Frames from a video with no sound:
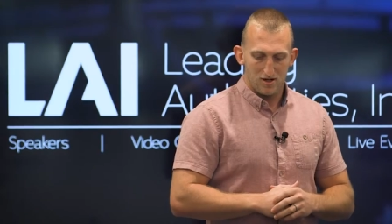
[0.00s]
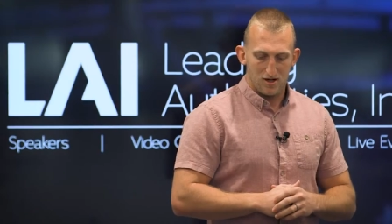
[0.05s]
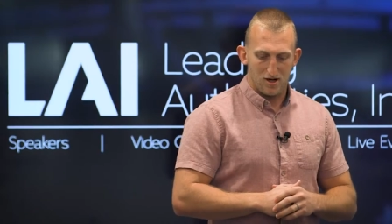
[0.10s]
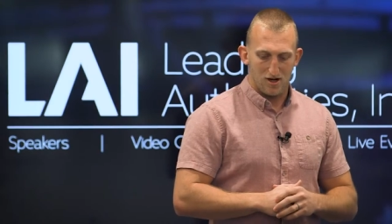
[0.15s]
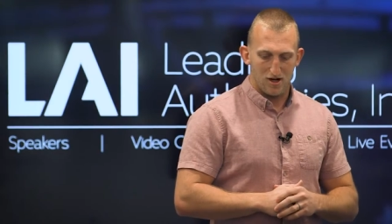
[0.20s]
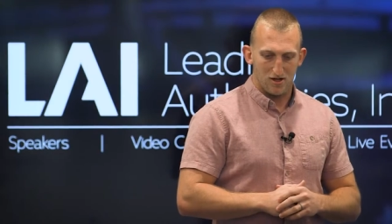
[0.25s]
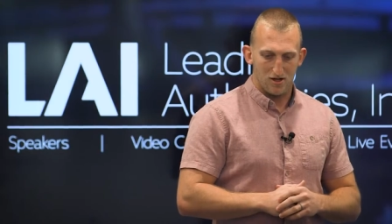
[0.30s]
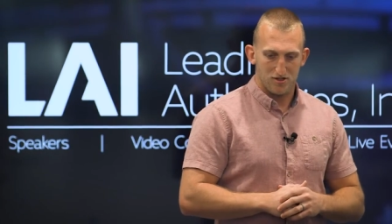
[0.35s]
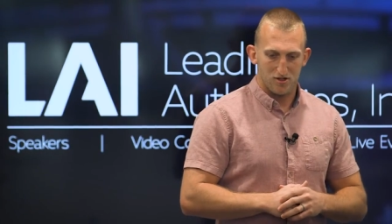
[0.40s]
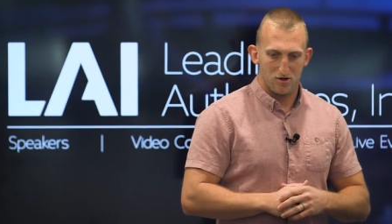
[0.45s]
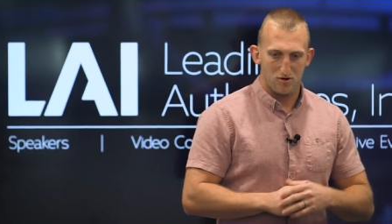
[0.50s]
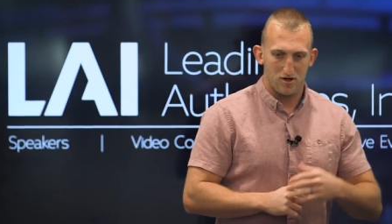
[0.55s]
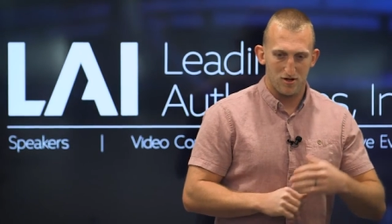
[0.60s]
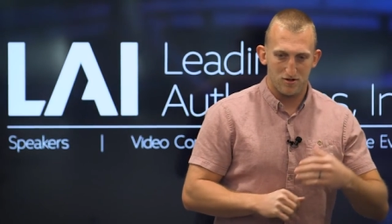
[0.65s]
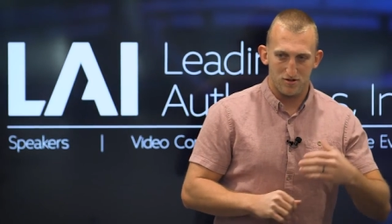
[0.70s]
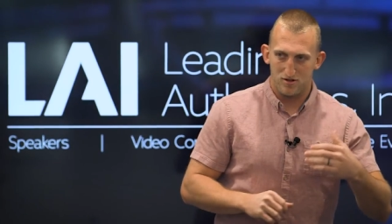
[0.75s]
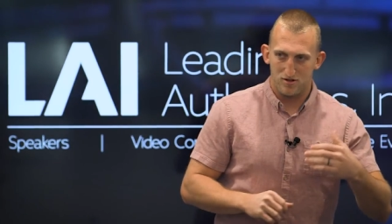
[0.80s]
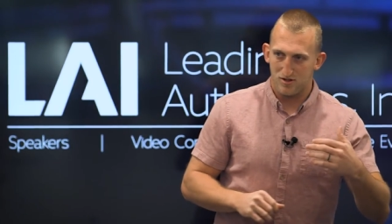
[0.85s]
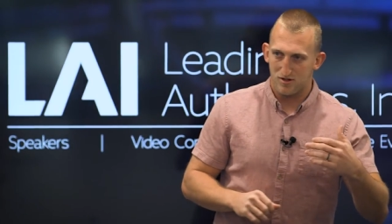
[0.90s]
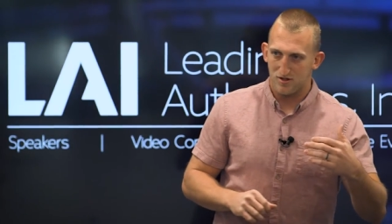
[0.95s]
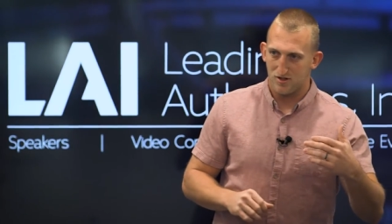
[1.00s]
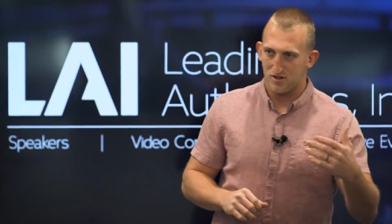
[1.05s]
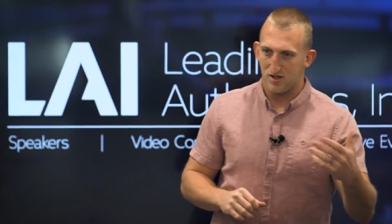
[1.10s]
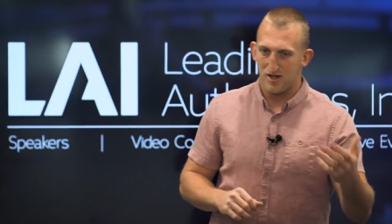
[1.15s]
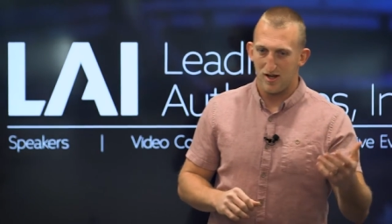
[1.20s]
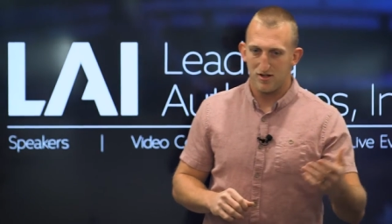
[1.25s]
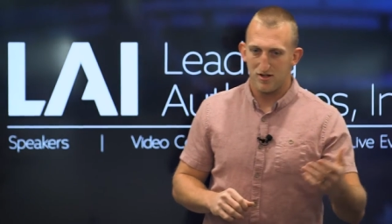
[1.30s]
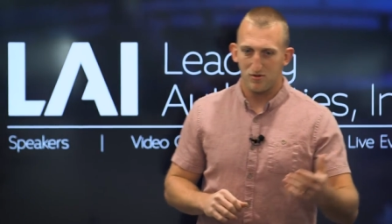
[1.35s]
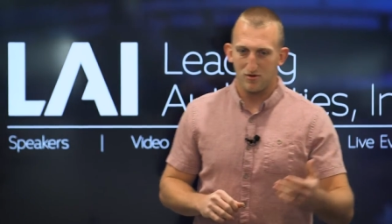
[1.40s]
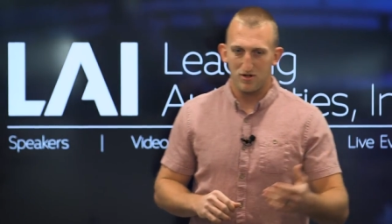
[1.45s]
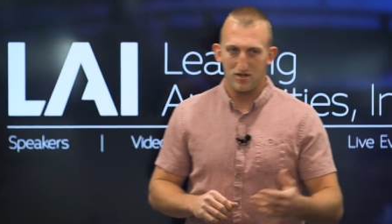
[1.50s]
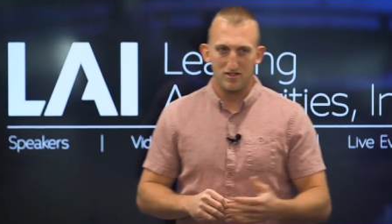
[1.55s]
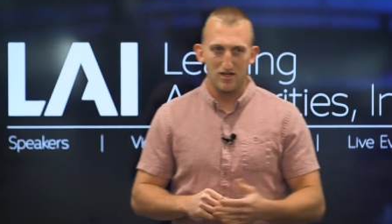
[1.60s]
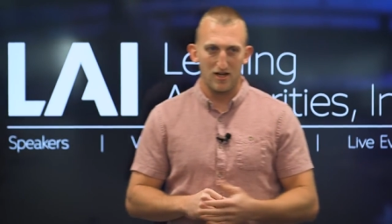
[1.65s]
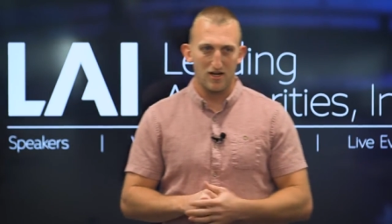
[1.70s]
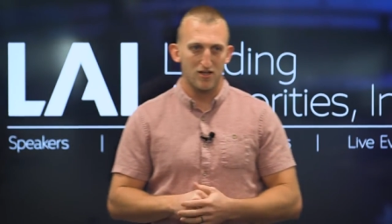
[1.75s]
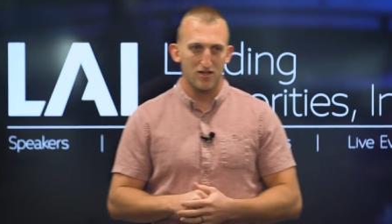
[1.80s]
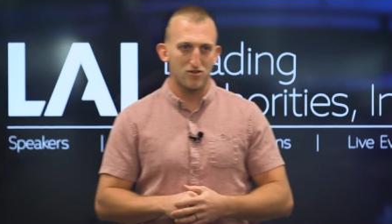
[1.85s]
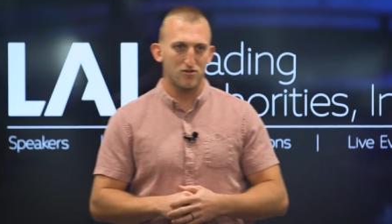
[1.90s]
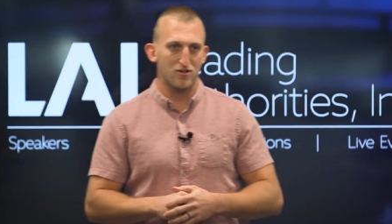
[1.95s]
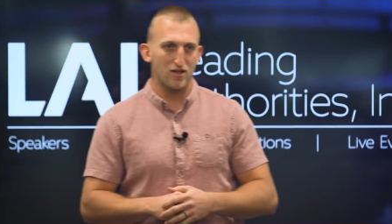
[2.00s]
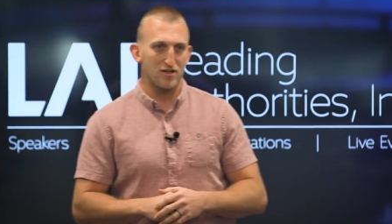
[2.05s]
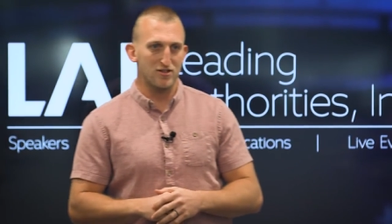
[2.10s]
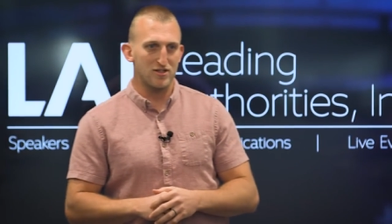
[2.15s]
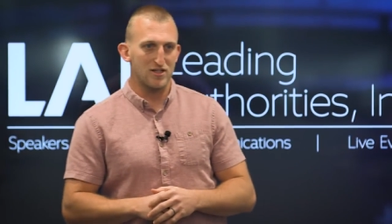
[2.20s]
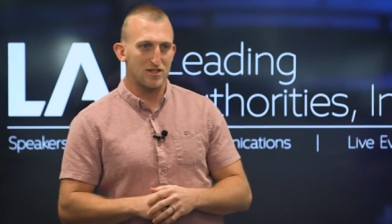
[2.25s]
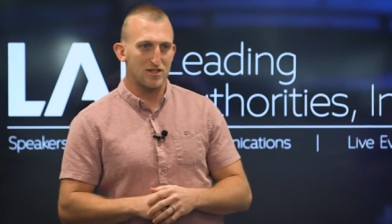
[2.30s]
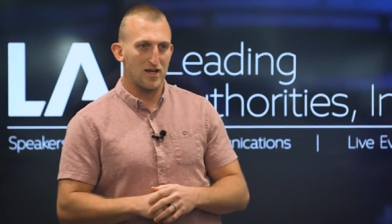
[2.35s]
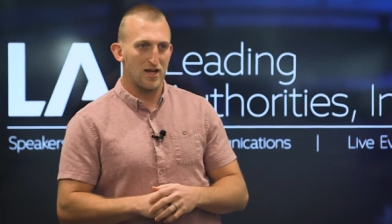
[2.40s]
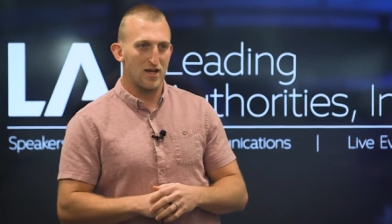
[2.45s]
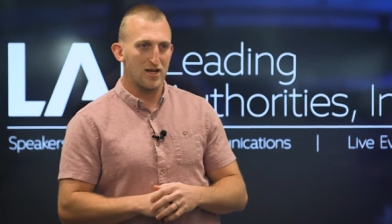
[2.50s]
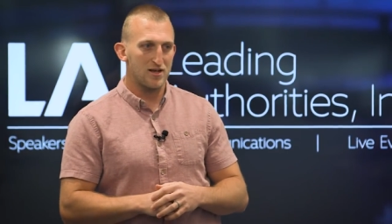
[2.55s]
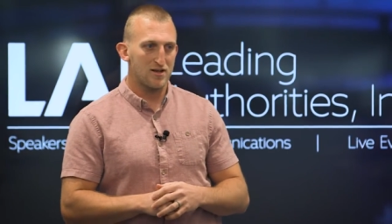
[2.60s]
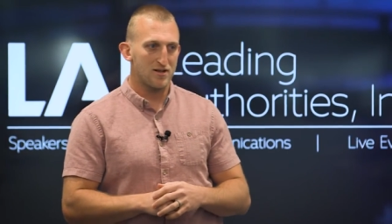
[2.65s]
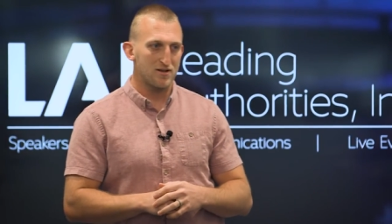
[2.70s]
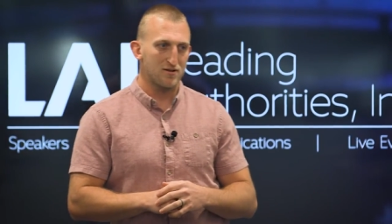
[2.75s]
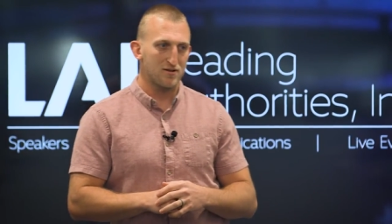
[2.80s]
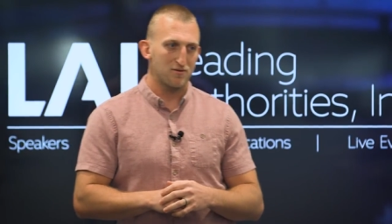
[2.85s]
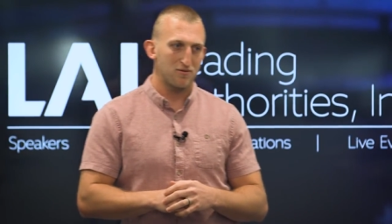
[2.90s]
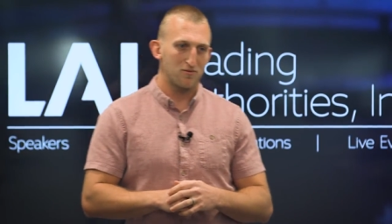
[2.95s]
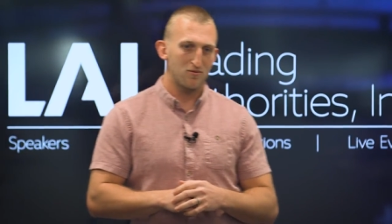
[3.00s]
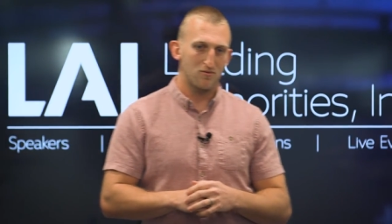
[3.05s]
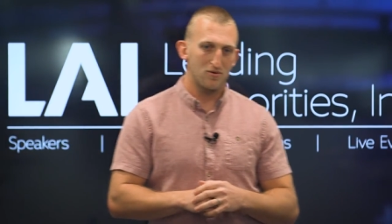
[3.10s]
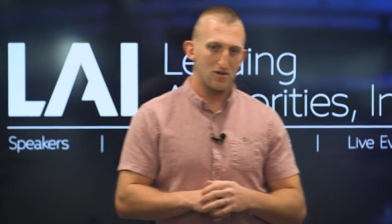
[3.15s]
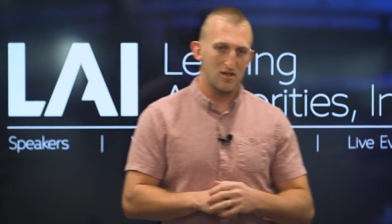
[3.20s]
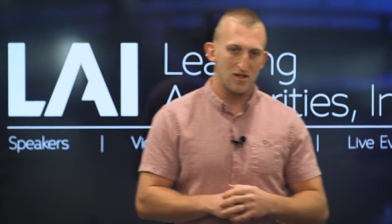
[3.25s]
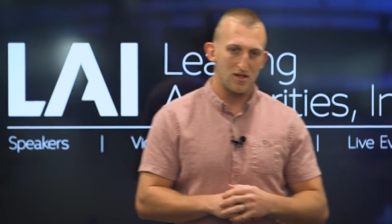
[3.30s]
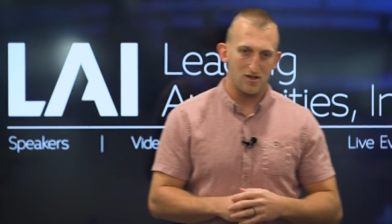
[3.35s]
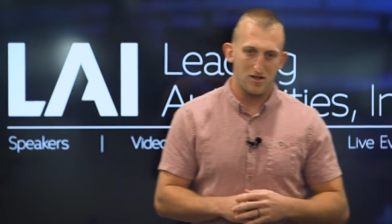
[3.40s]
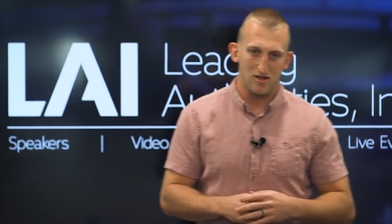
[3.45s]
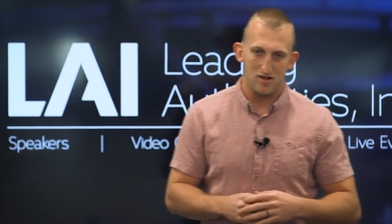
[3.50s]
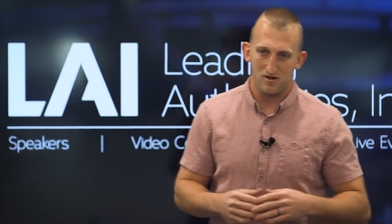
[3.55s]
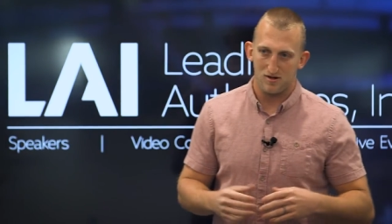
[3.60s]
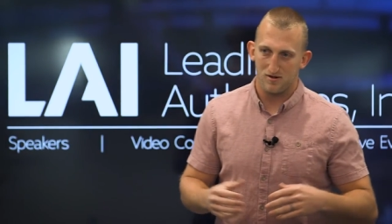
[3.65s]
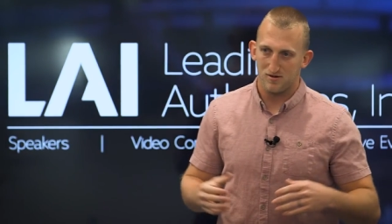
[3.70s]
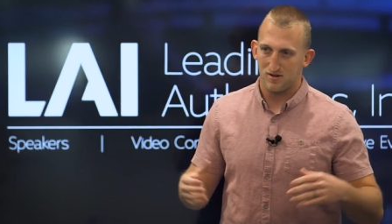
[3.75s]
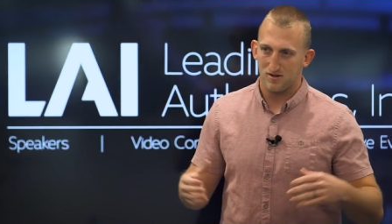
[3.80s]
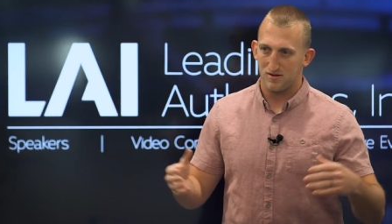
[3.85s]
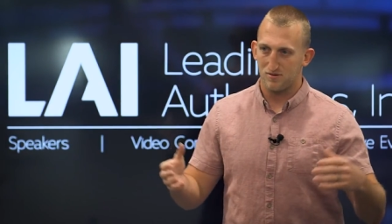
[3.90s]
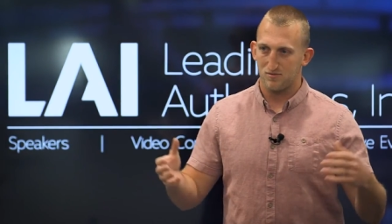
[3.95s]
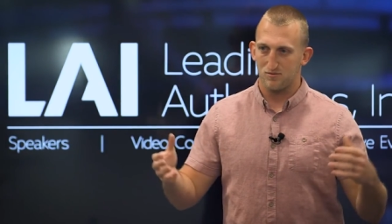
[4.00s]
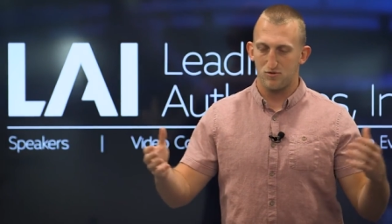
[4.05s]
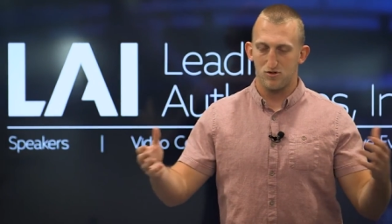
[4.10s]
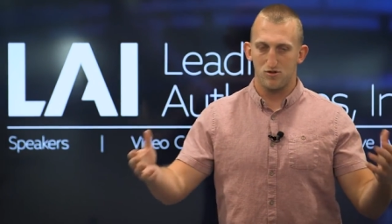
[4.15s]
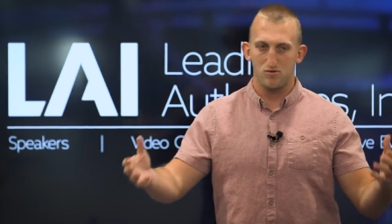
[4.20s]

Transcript: Uh, so on July 22nd, 2010, we were